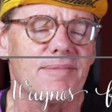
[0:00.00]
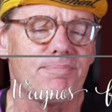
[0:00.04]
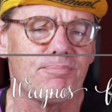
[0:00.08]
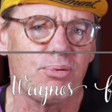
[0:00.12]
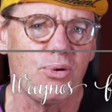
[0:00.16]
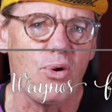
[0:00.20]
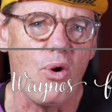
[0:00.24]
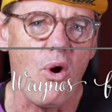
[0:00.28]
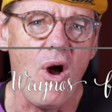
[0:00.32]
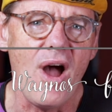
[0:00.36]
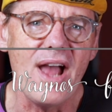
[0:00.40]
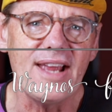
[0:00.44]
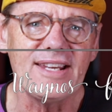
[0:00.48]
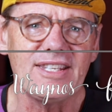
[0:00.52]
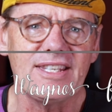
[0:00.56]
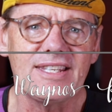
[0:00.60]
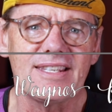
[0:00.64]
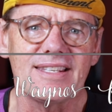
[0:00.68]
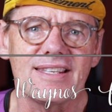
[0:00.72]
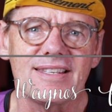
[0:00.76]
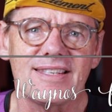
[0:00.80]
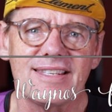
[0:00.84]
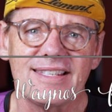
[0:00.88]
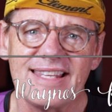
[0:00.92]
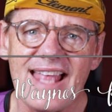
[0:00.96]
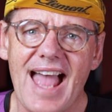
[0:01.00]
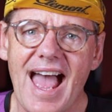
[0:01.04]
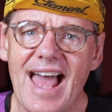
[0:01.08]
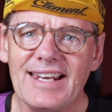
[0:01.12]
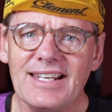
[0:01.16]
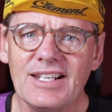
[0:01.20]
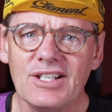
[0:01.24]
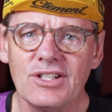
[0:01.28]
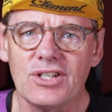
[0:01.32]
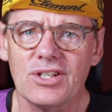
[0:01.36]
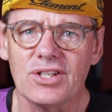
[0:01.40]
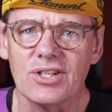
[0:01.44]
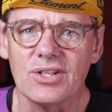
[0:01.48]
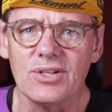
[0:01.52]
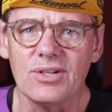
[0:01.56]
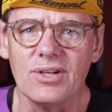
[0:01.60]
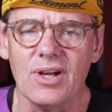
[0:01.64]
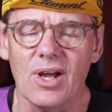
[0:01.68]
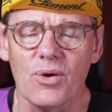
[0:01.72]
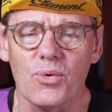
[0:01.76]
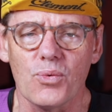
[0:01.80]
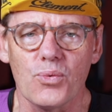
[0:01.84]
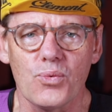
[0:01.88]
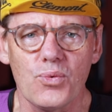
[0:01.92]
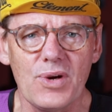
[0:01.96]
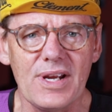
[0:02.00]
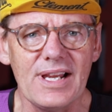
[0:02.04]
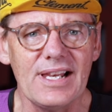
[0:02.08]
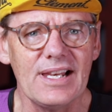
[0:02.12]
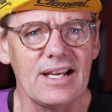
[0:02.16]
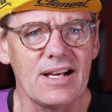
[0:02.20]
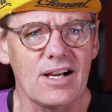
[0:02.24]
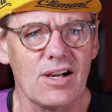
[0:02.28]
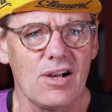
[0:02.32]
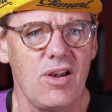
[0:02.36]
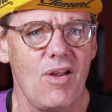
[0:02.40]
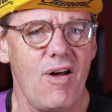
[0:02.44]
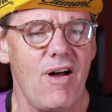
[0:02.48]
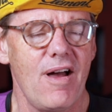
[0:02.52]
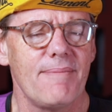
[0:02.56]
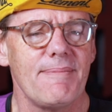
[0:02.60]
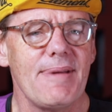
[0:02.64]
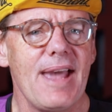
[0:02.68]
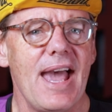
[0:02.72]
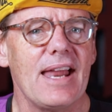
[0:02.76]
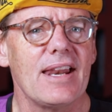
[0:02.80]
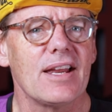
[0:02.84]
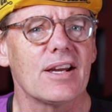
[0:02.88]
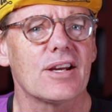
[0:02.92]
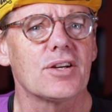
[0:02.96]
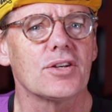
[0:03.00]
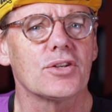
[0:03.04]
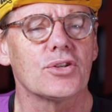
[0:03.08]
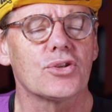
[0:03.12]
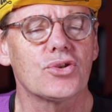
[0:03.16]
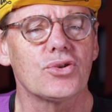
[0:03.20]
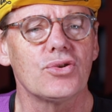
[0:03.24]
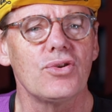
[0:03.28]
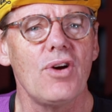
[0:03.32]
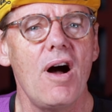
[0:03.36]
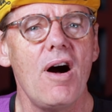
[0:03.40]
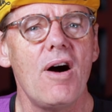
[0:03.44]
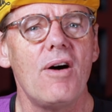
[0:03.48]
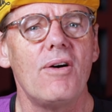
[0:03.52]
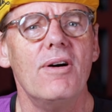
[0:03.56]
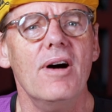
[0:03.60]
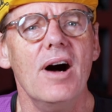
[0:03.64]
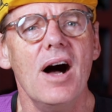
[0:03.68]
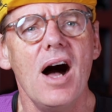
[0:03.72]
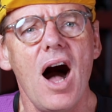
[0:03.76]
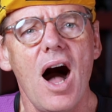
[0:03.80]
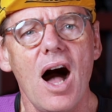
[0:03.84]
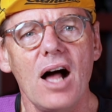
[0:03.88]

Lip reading: prices starting to really climb out of control,